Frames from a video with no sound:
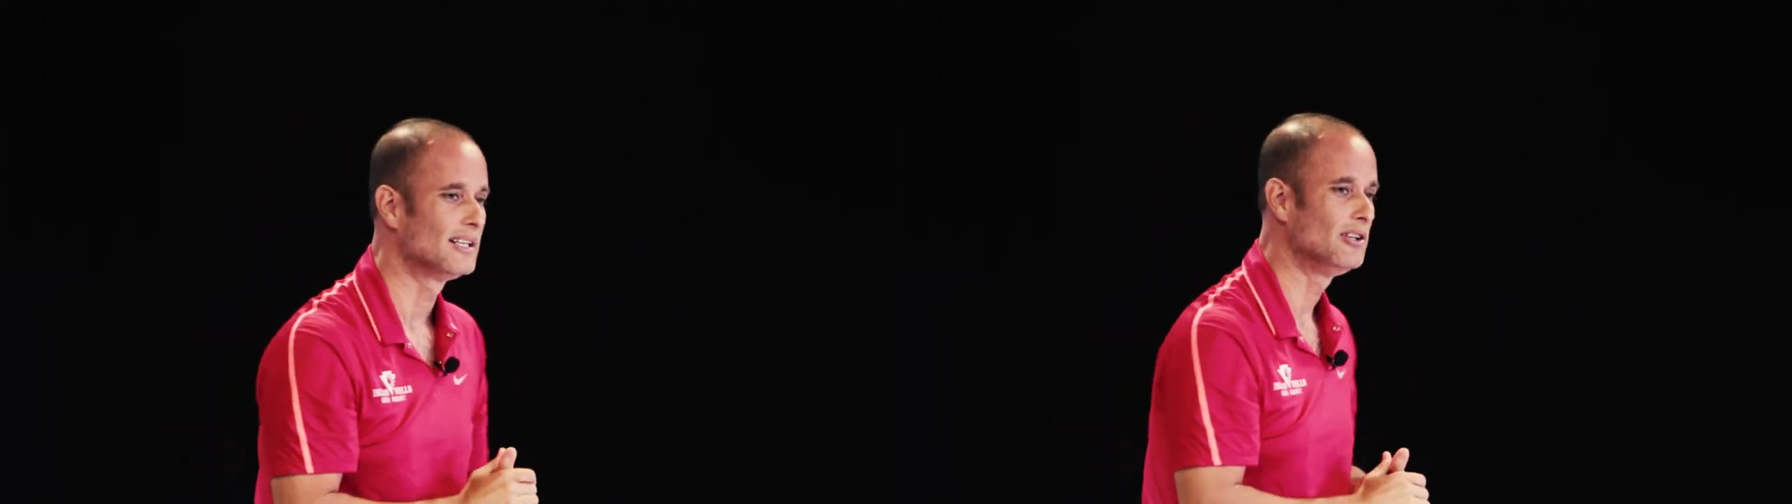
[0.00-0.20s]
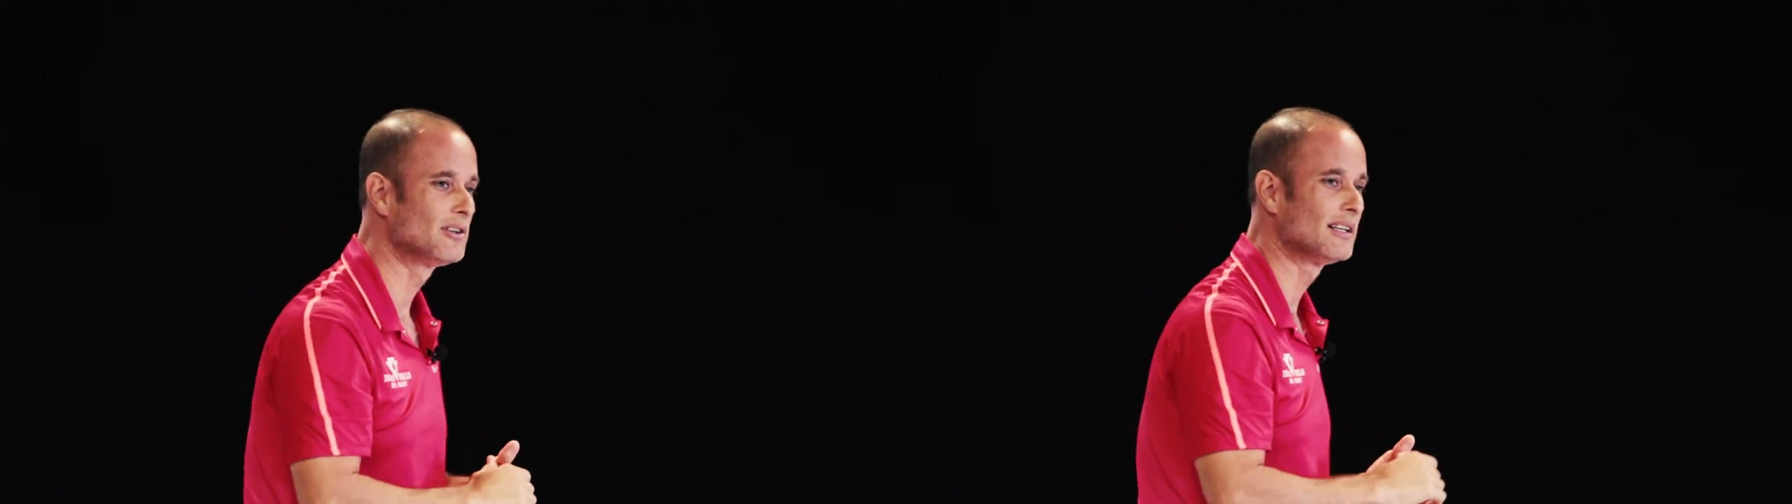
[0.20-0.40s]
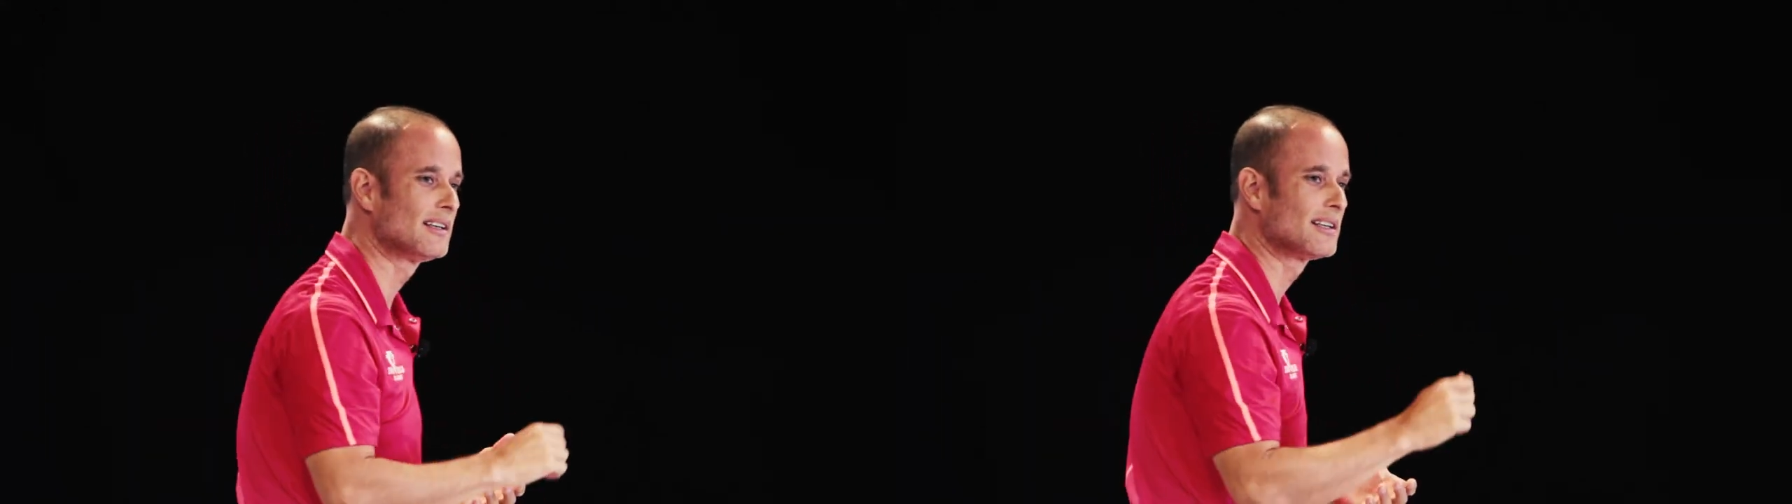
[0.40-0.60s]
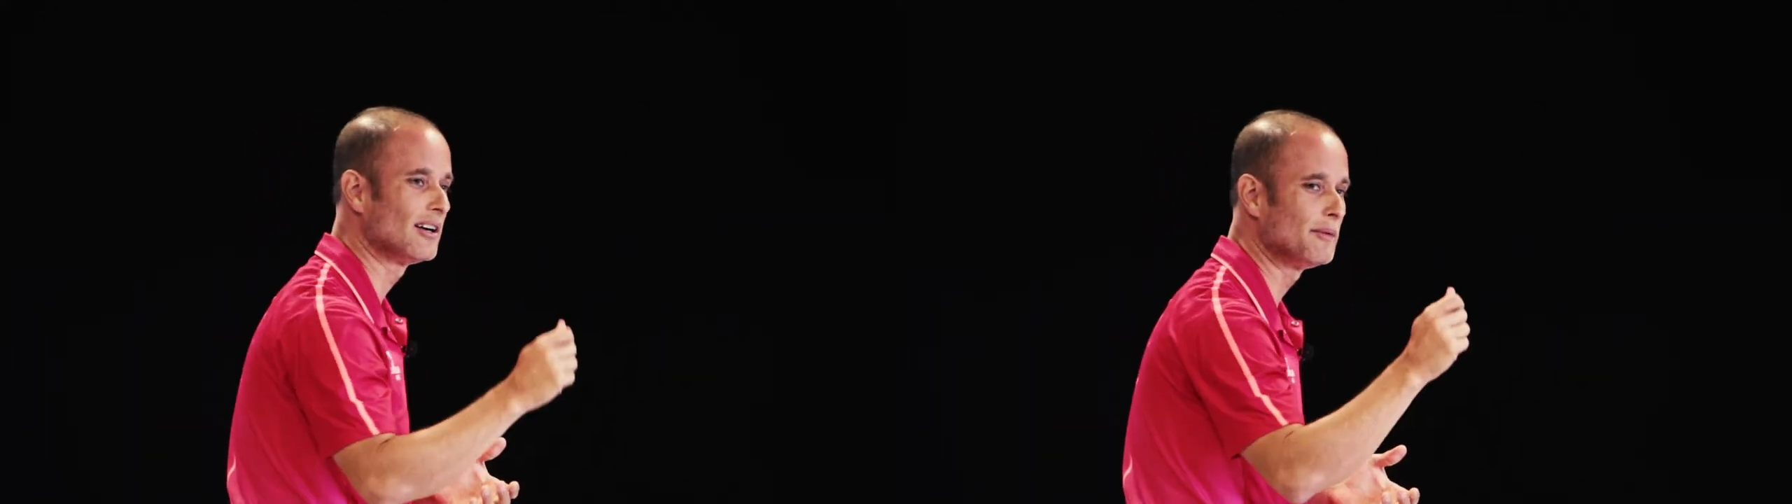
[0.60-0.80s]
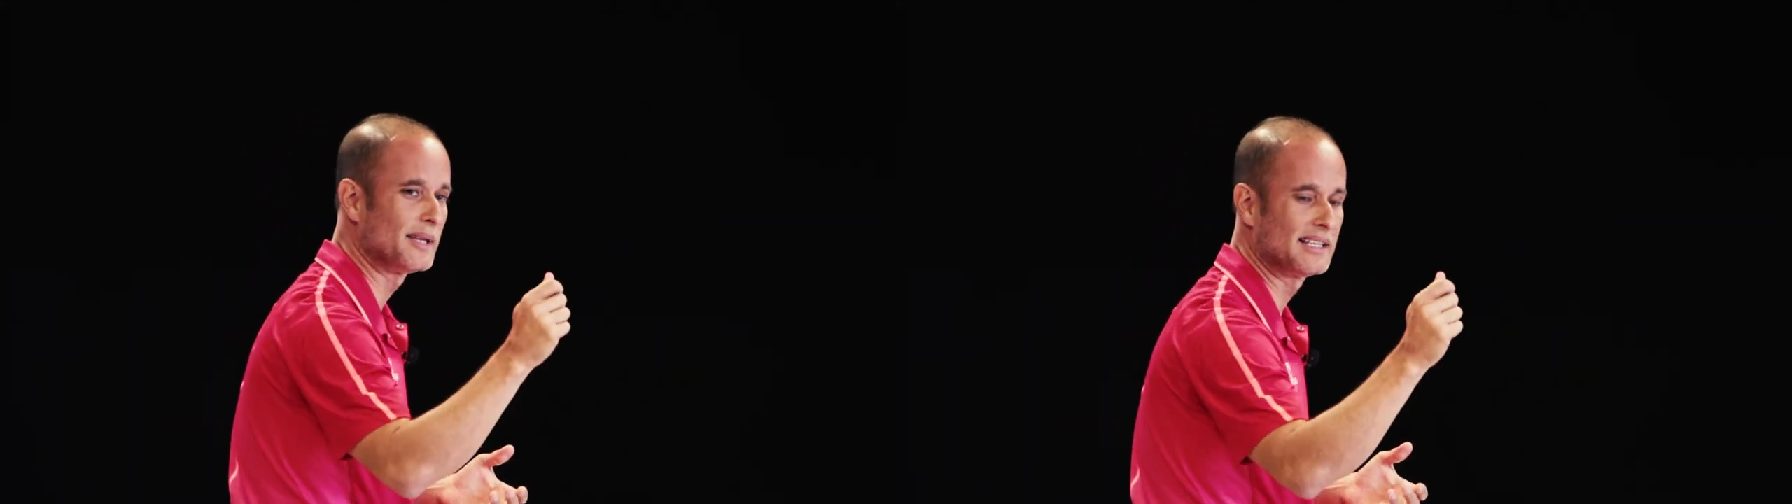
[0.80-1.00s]

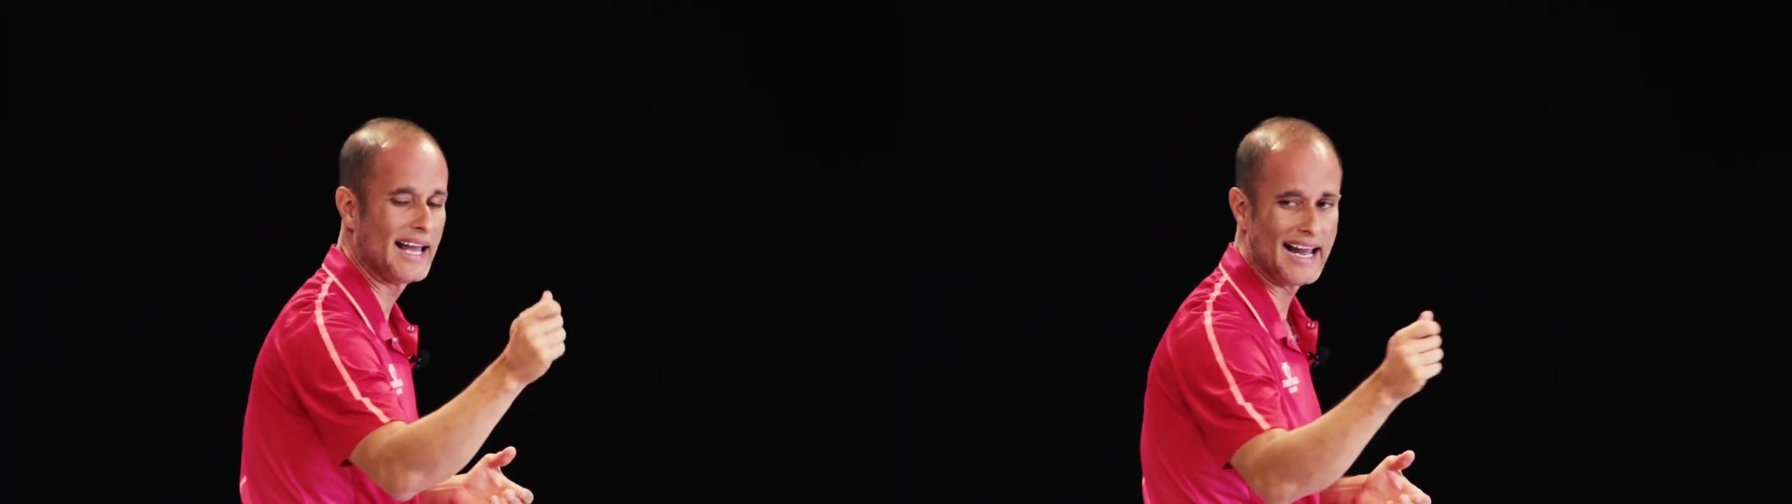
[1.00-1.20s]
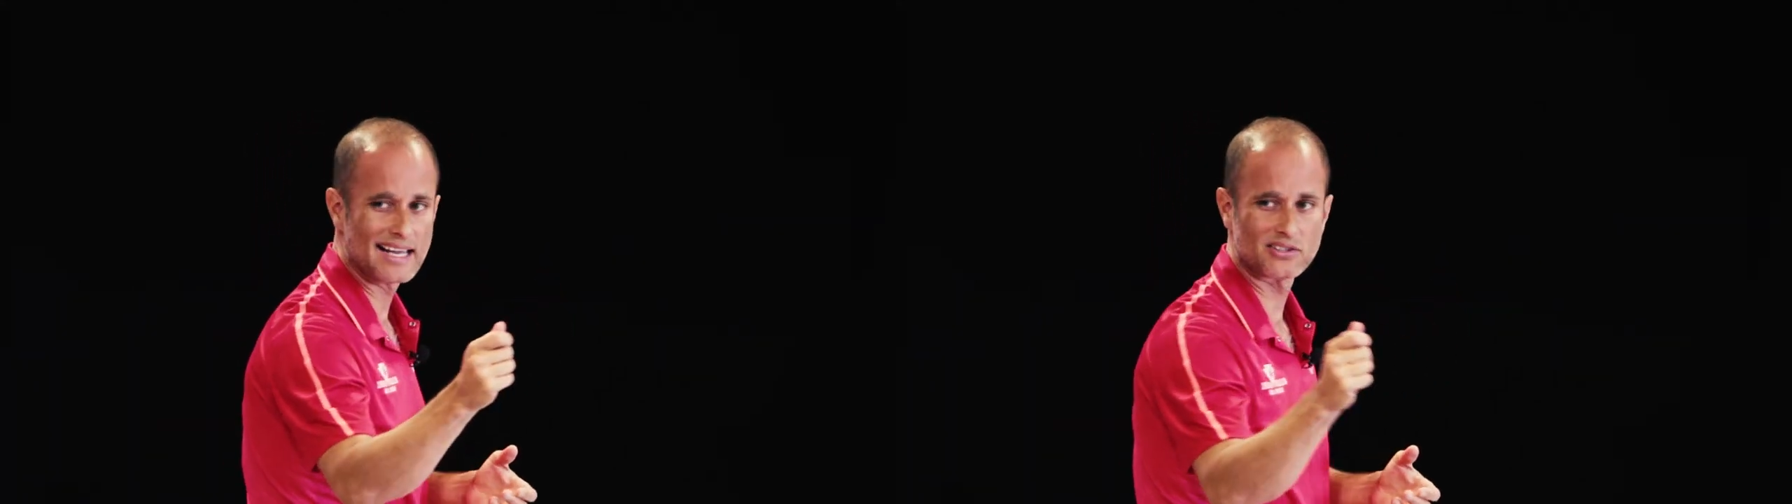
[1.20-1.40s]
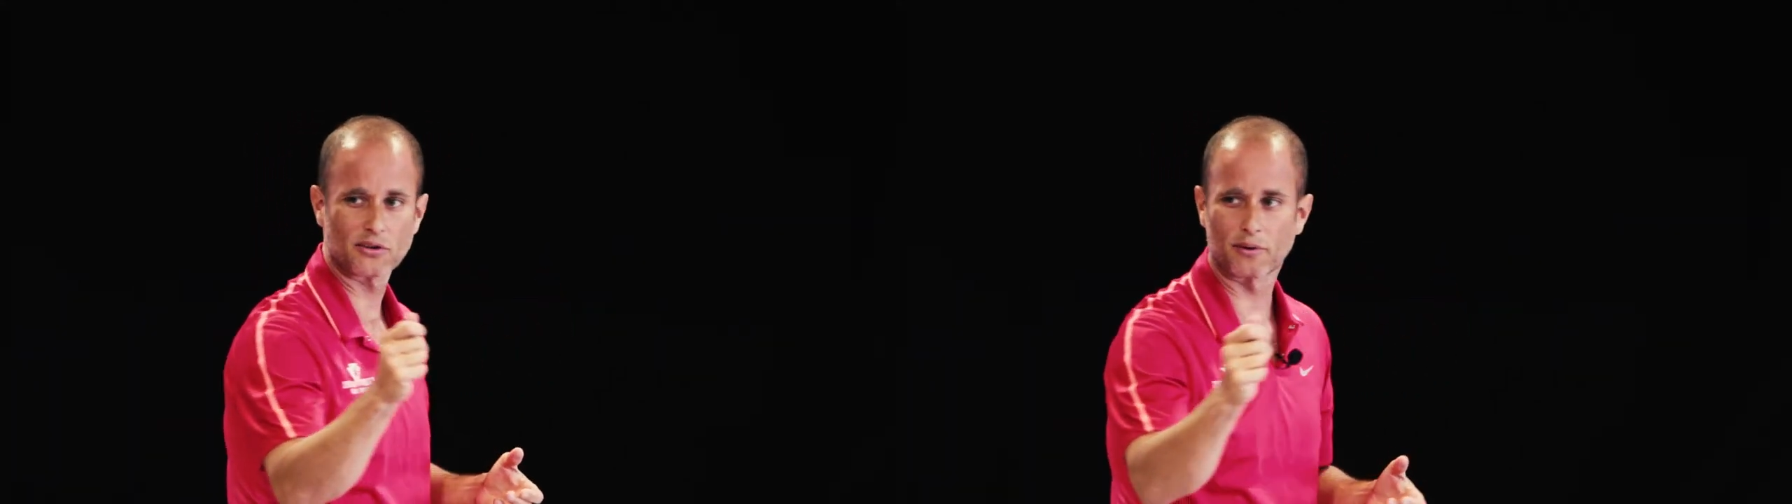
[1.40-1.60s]
to ask